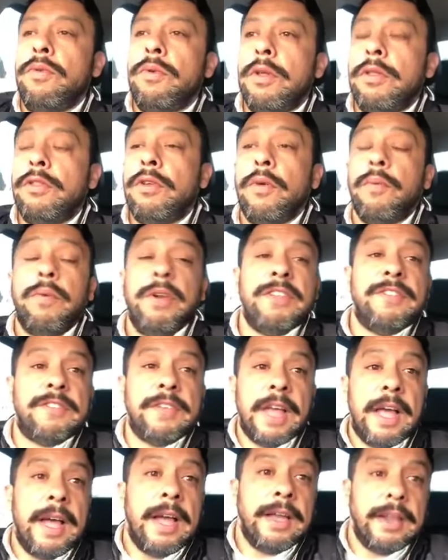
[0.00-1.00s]

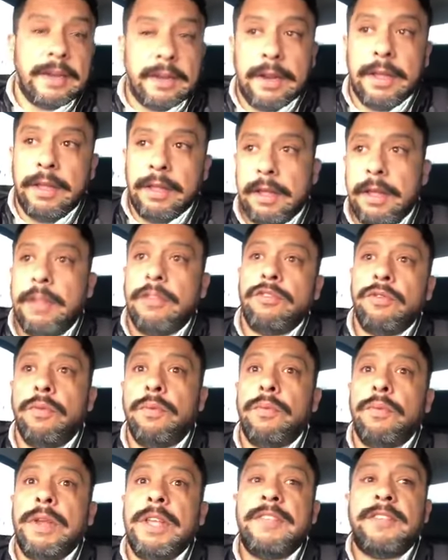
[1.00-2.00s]
resign
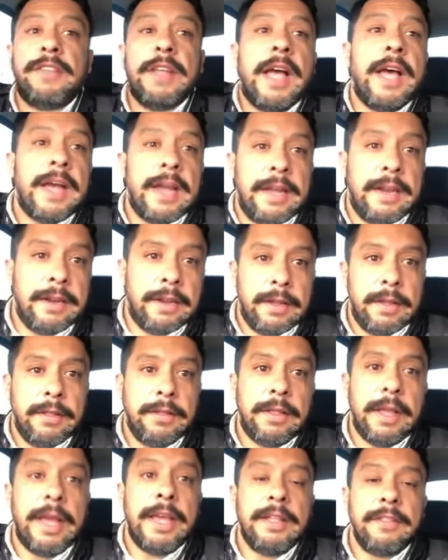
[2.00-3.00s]

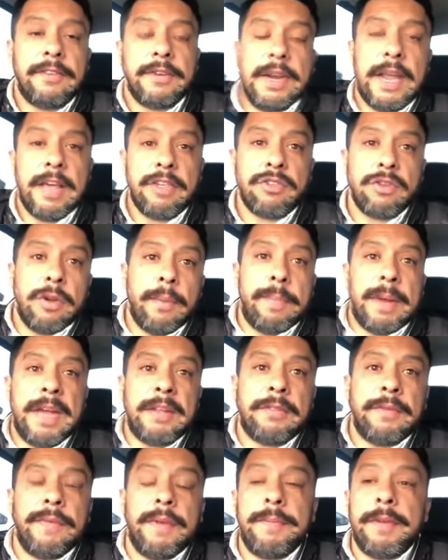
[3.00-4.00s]
the International
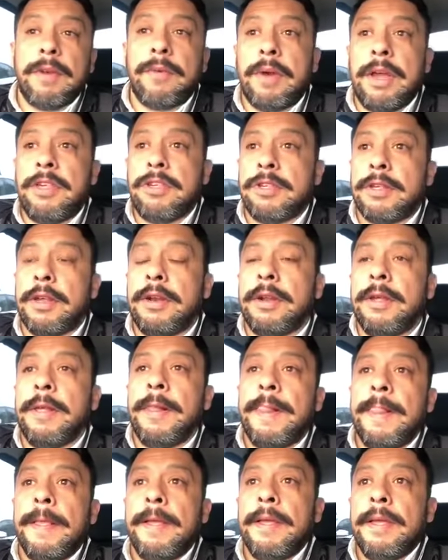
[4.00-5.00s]
Pact of Immigration
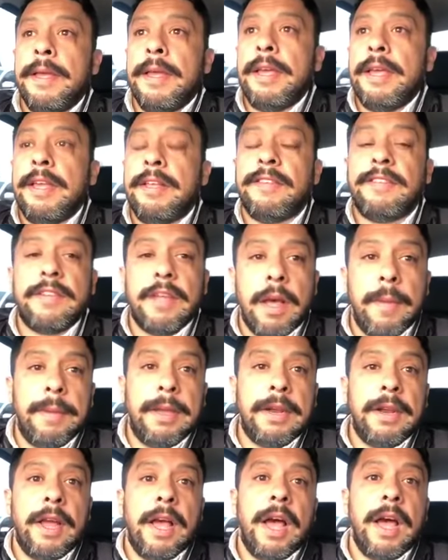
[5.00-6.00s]
is
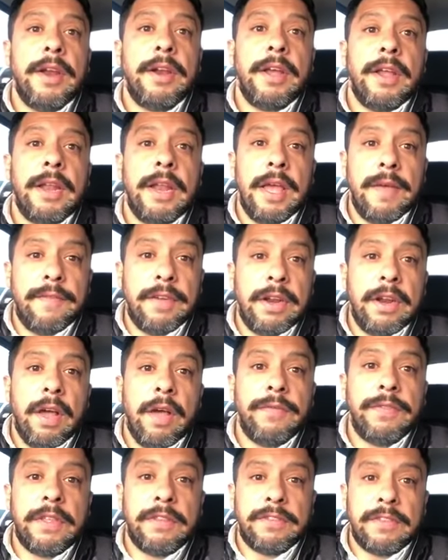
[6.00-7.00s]
coming on 11th
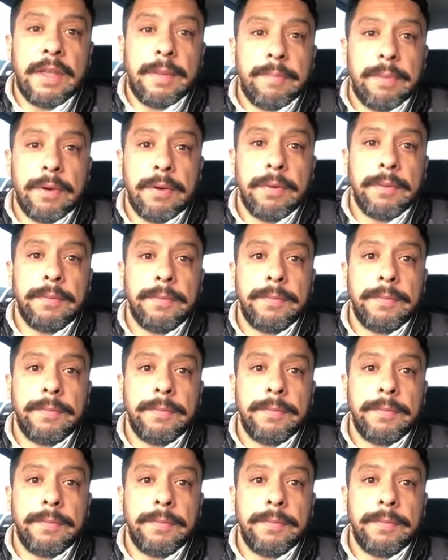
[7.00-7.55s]
of December.